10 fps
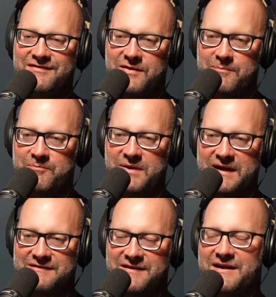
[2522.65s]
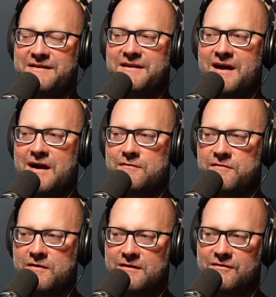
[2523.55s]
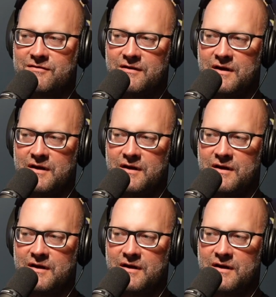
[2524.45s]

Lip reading: the Big Ten Conference,